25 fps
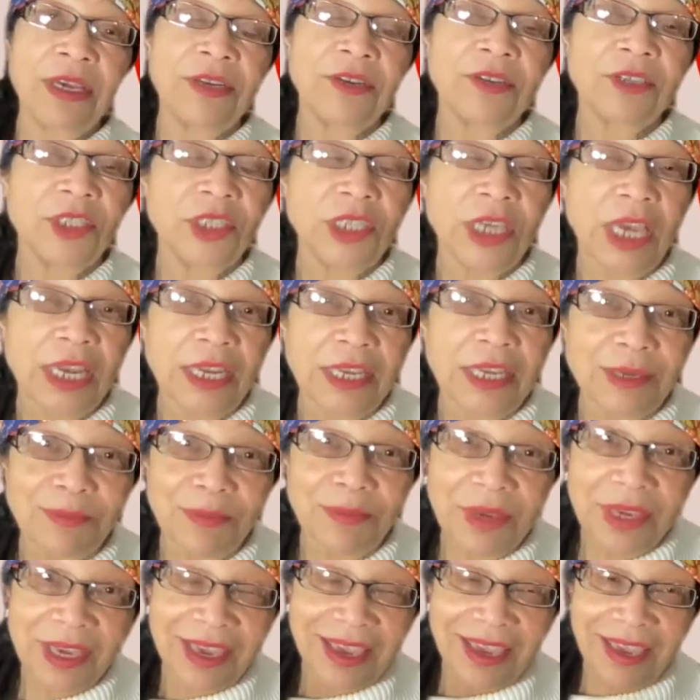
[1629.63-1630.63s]
energetic
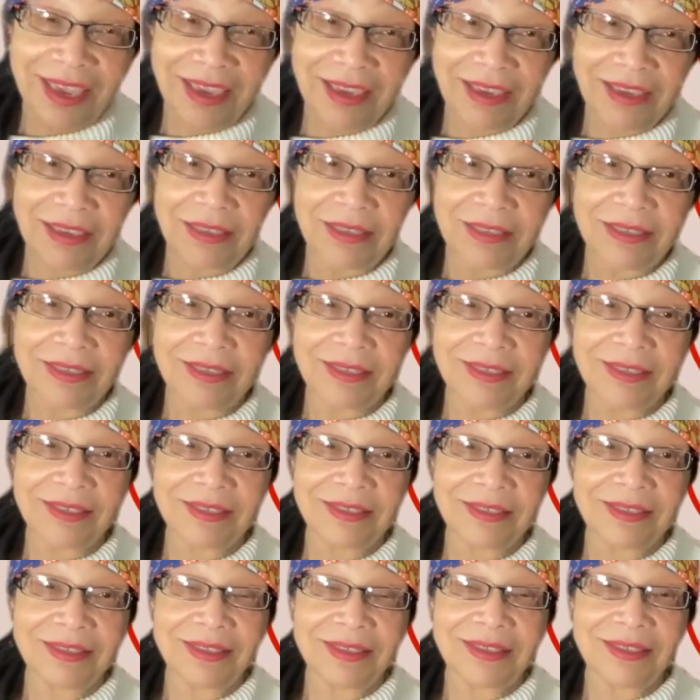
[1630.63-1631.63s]
beings
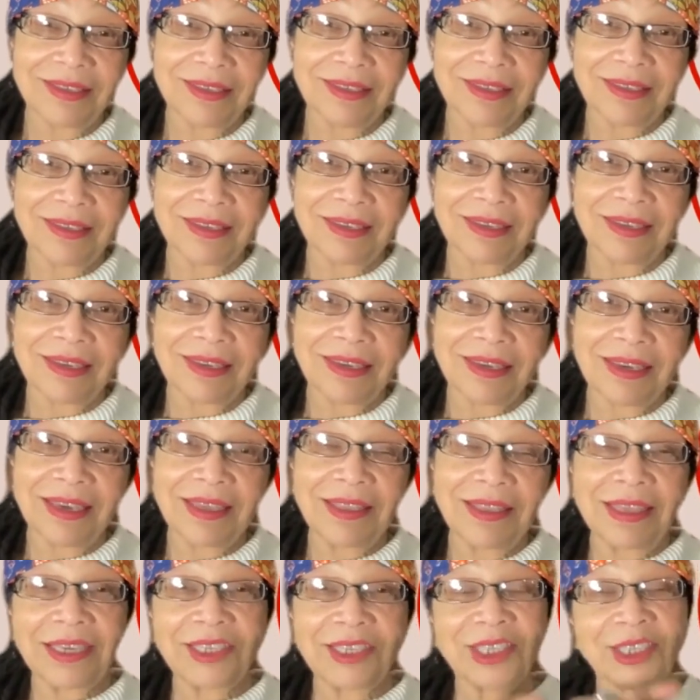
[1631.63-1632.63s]

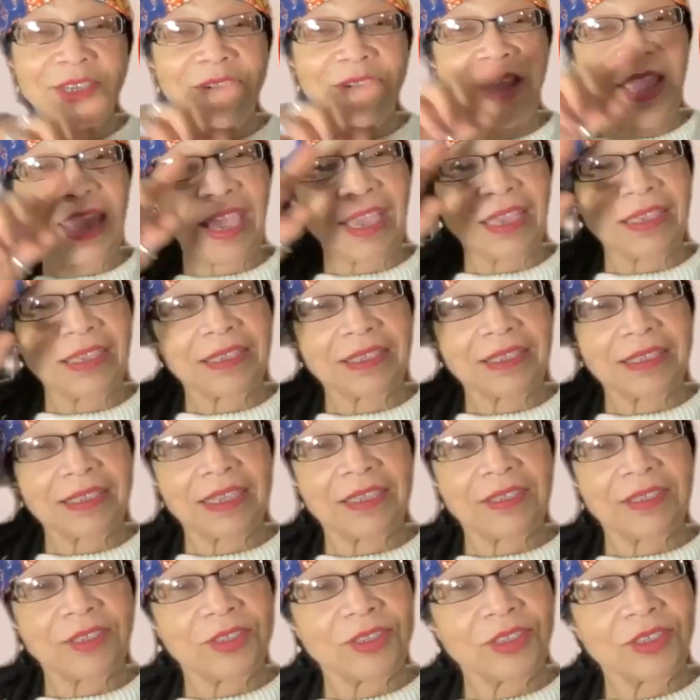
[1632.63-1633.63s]
and that your
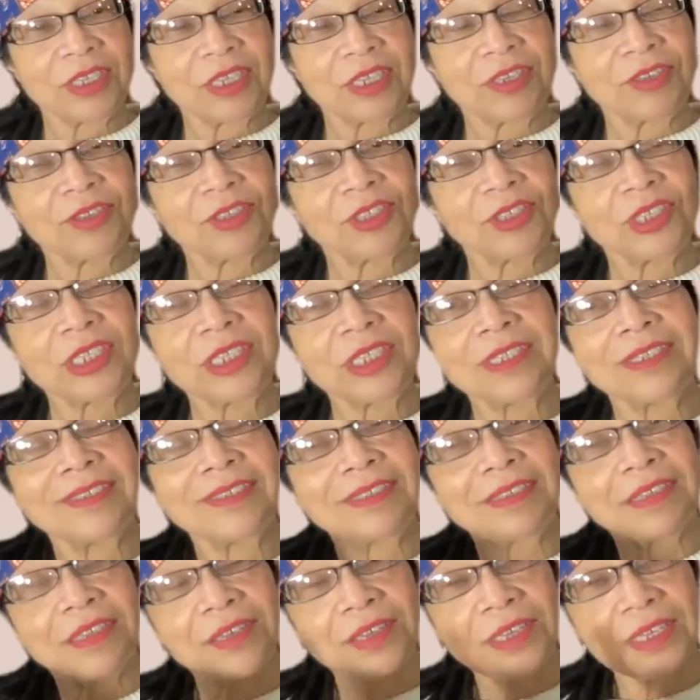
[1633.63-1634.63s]
ancestors' energy
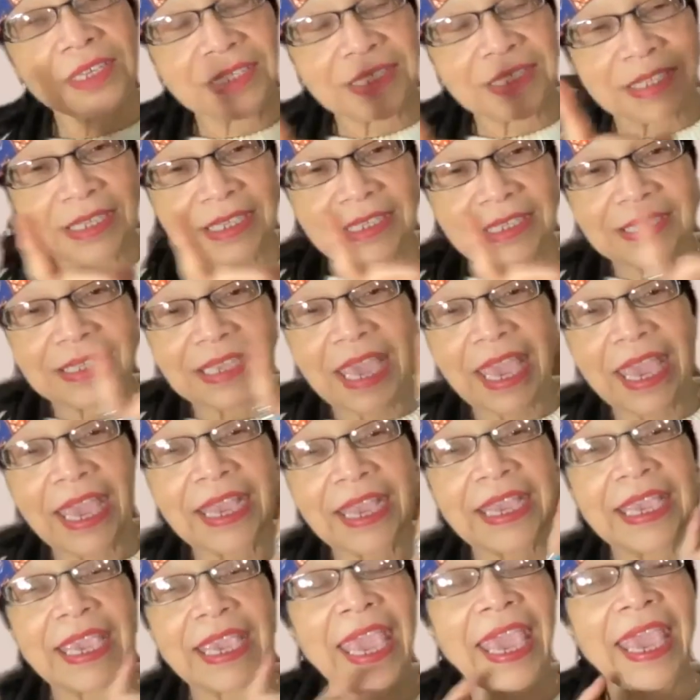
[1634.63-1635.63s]
still exists
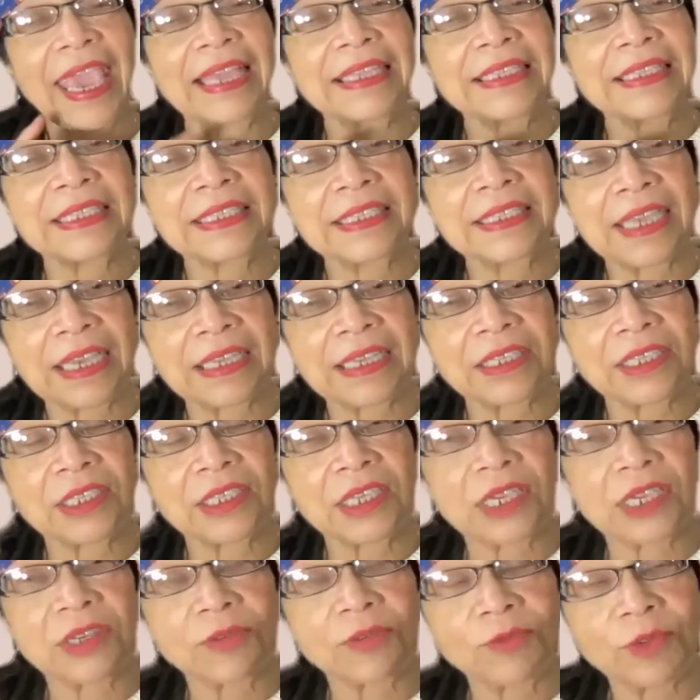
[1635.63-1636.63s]
and can touch
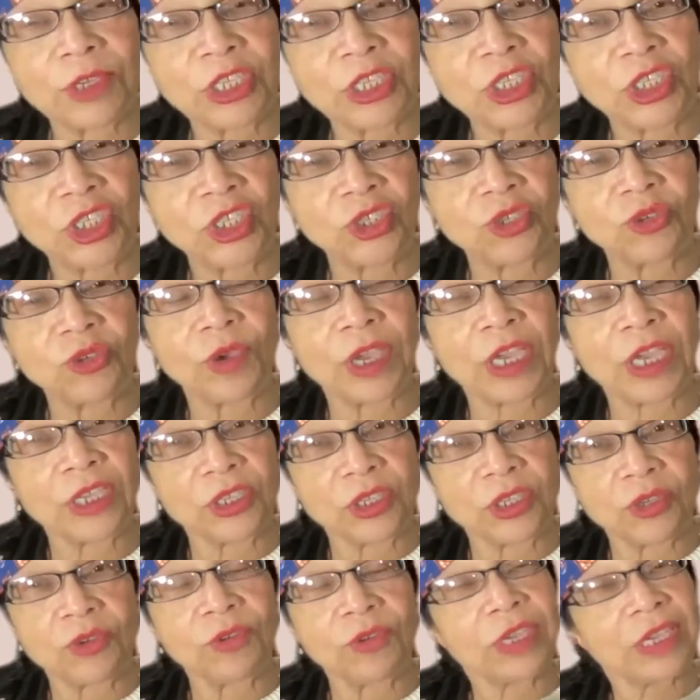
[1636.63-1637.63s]
and reach you,
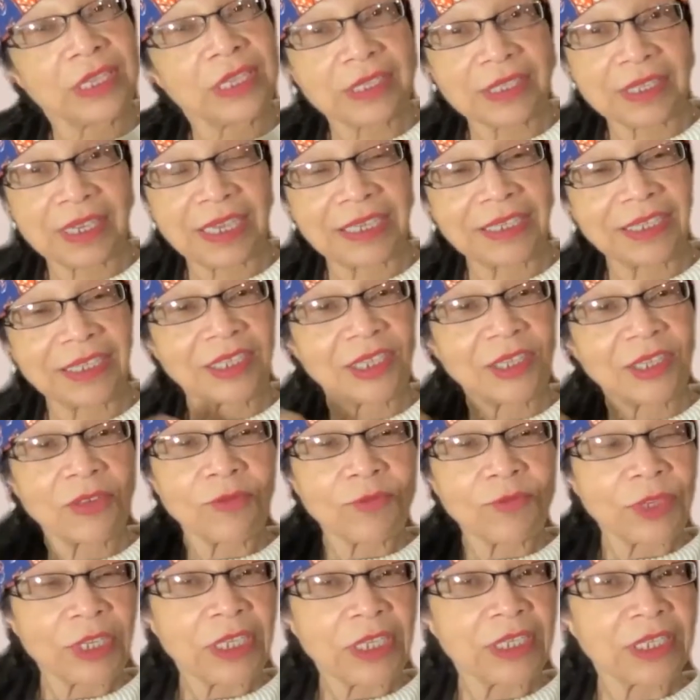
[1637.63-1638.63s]
and you can touch and
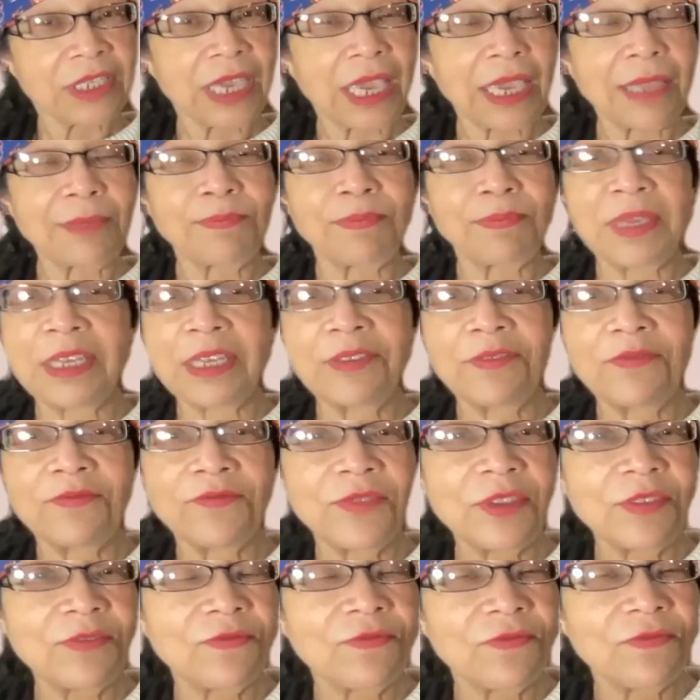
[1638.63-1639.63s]
reach and
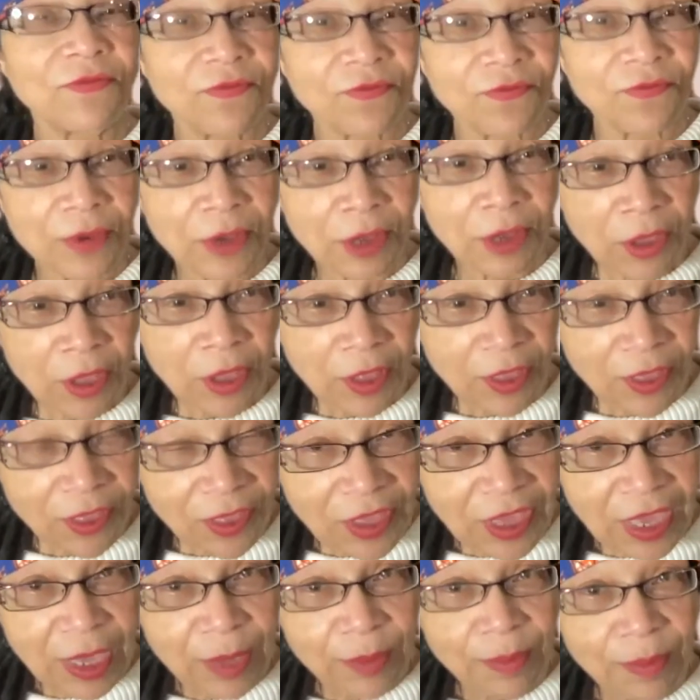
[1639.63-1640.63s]
benefit
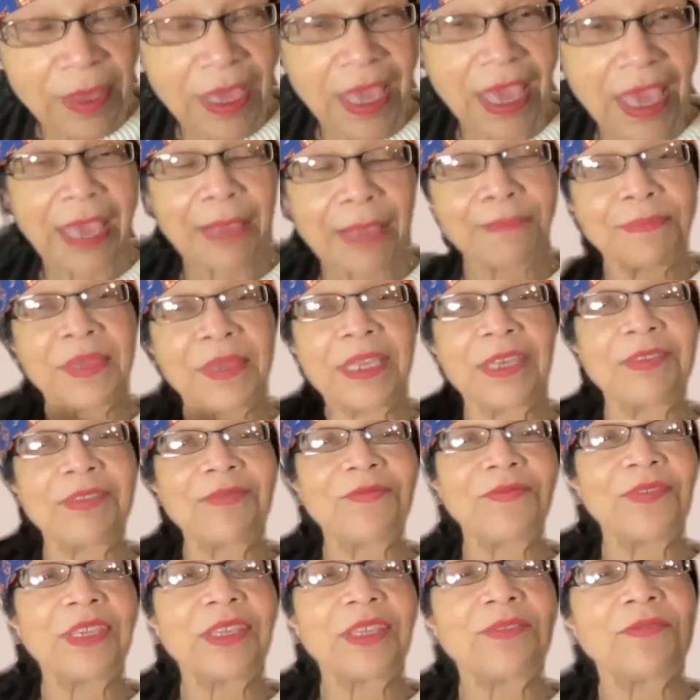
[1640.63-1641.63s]
them and
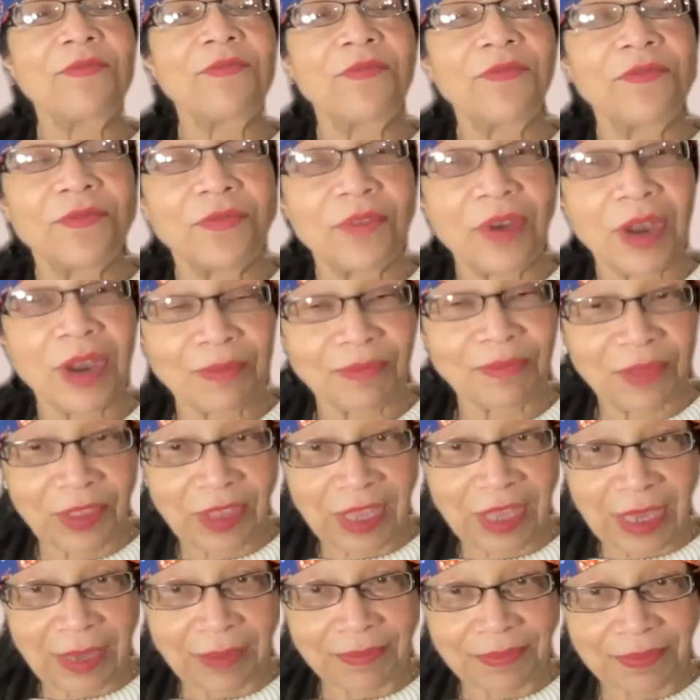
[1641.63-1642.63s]
benefit from
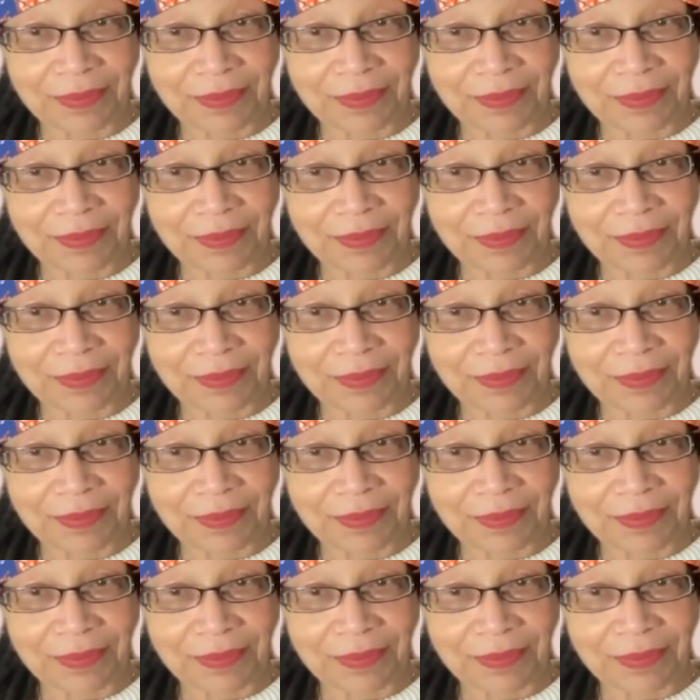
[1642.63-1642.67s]
them.